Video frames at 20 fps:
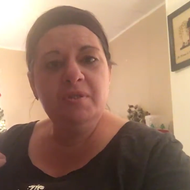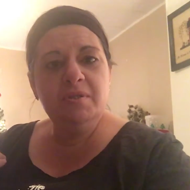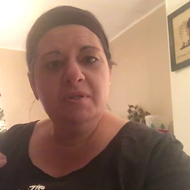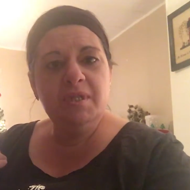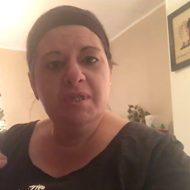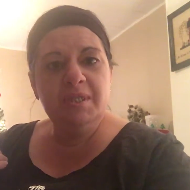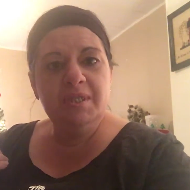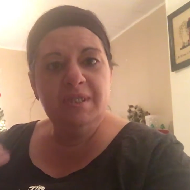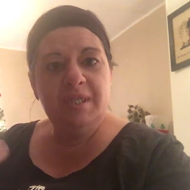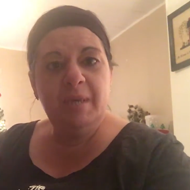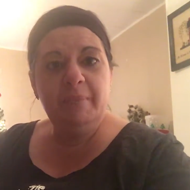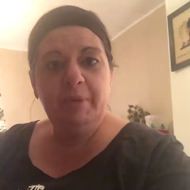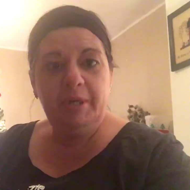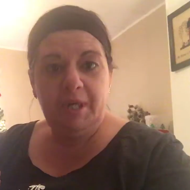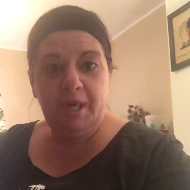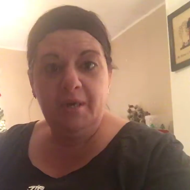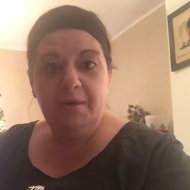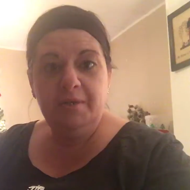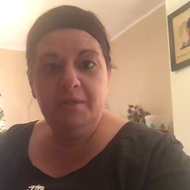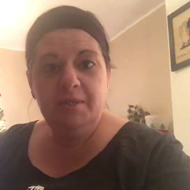It's a debit
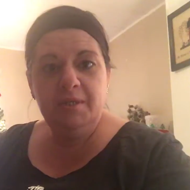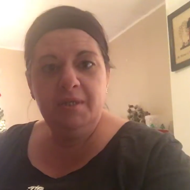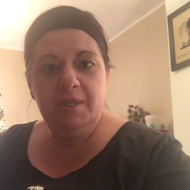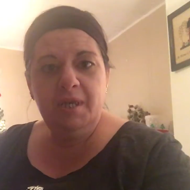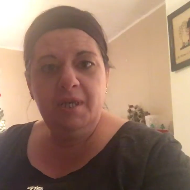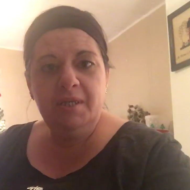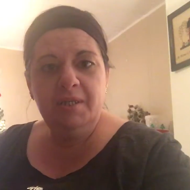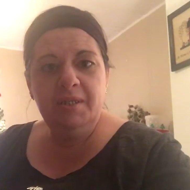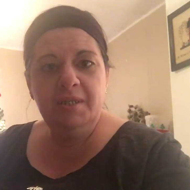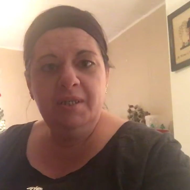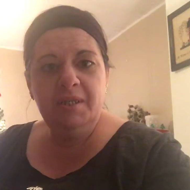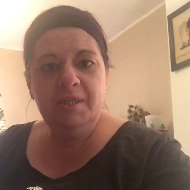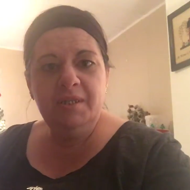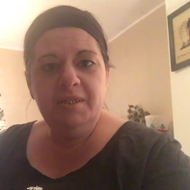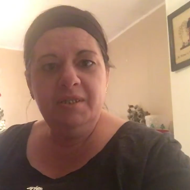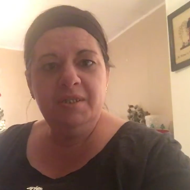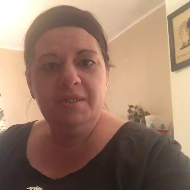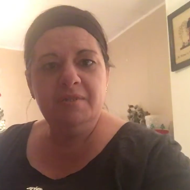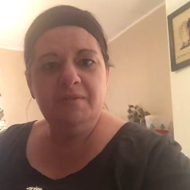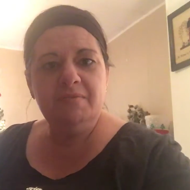card, and
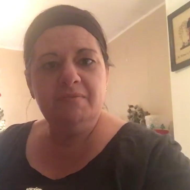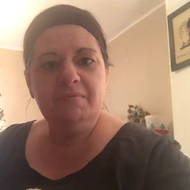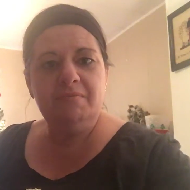it's